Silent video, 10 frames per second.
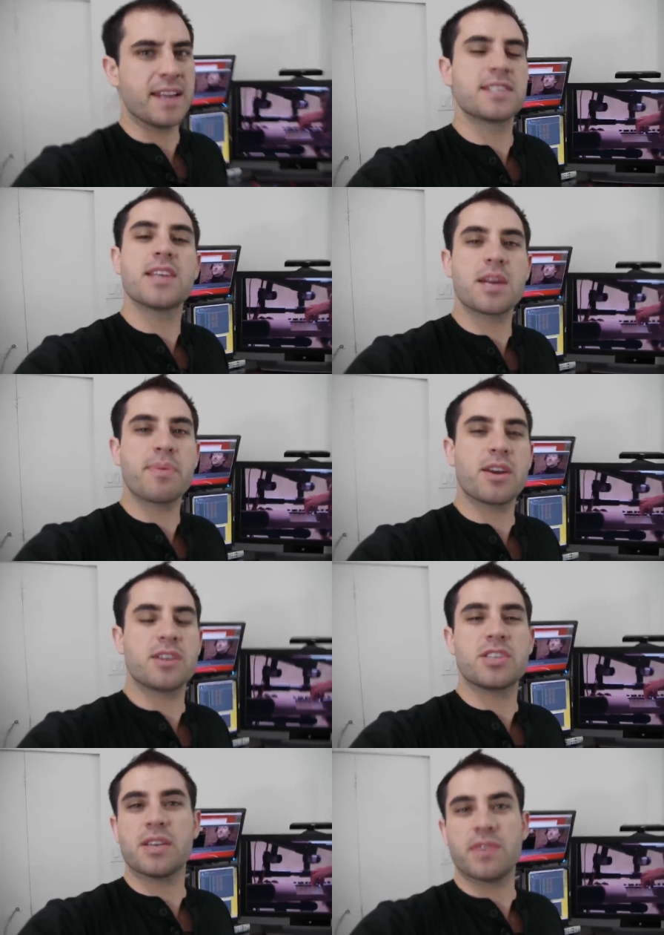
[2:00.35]
And it's not about
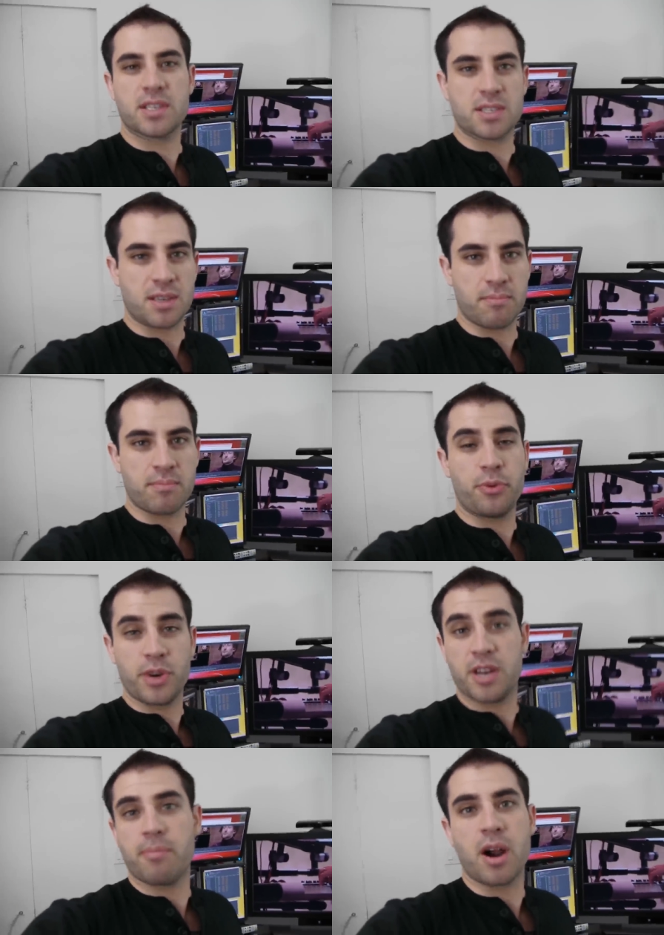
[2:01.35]
achieving some
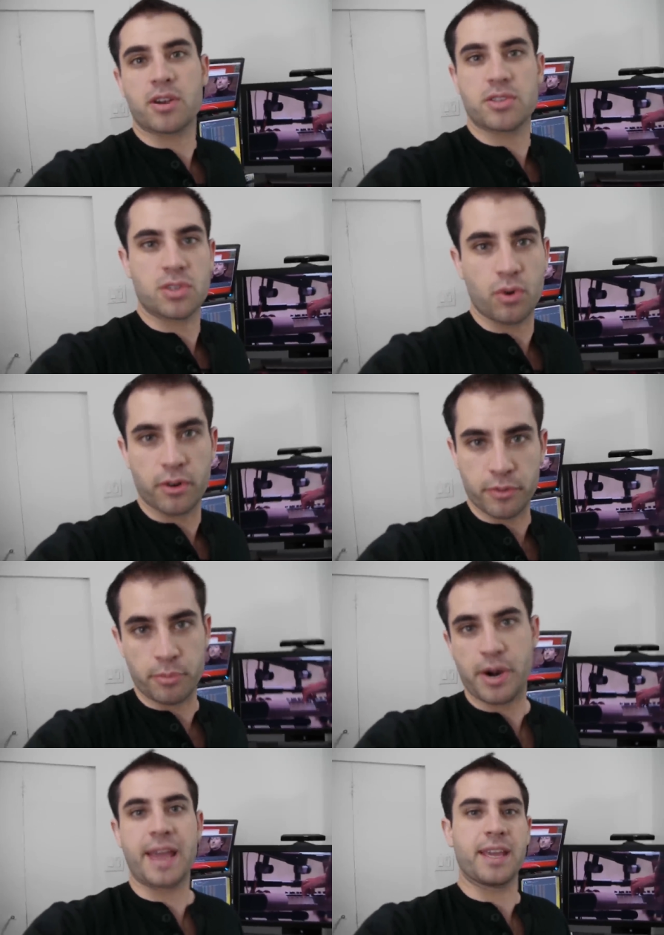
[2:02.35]
three D Mark score for
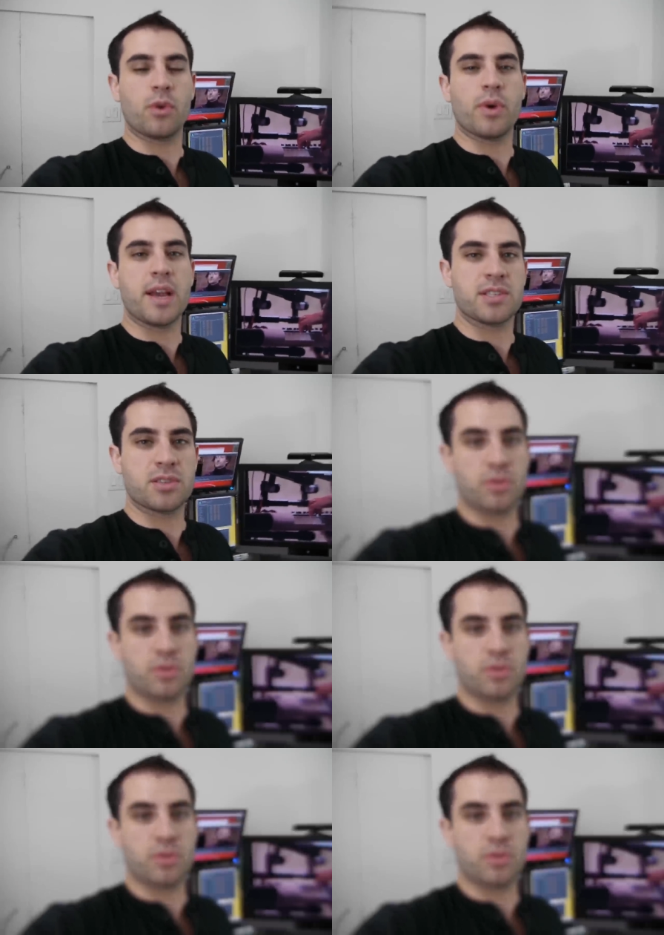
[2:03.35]
bragging rights